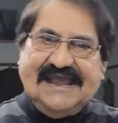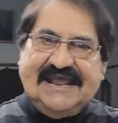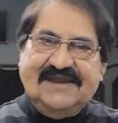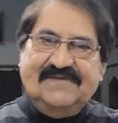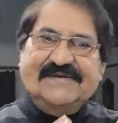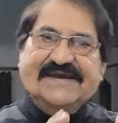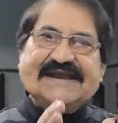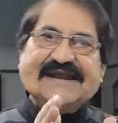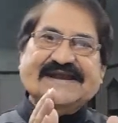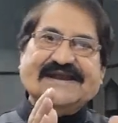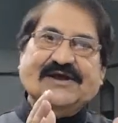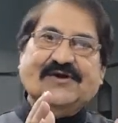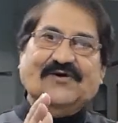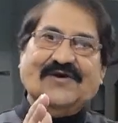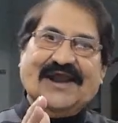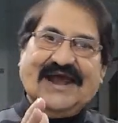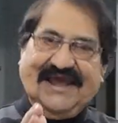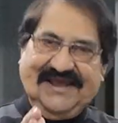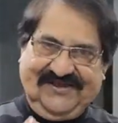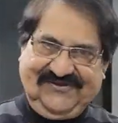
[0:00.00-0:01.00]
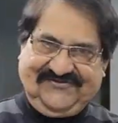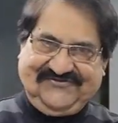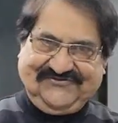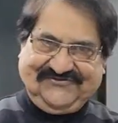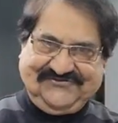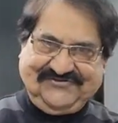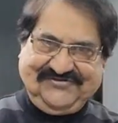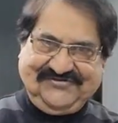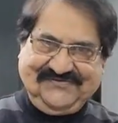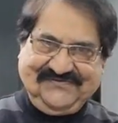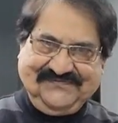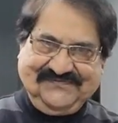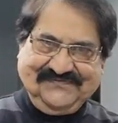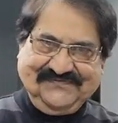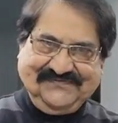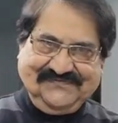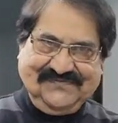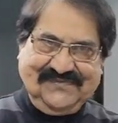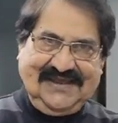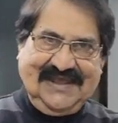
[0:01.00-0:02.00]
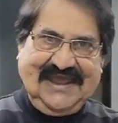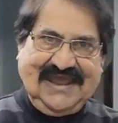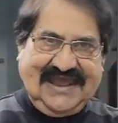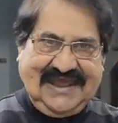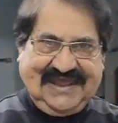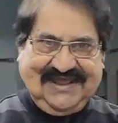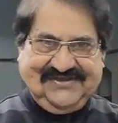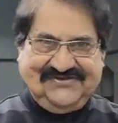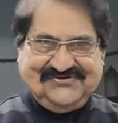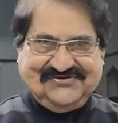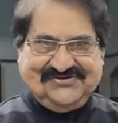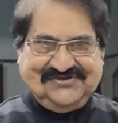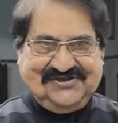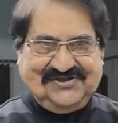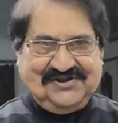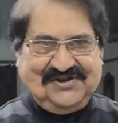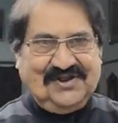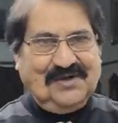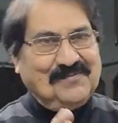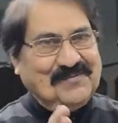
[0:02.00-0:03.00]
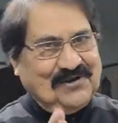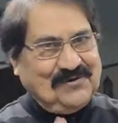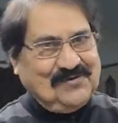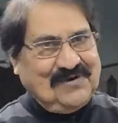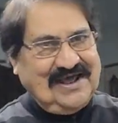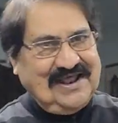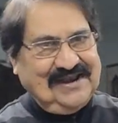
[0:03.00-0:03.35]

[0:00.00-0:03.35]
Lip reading: can be categorized as number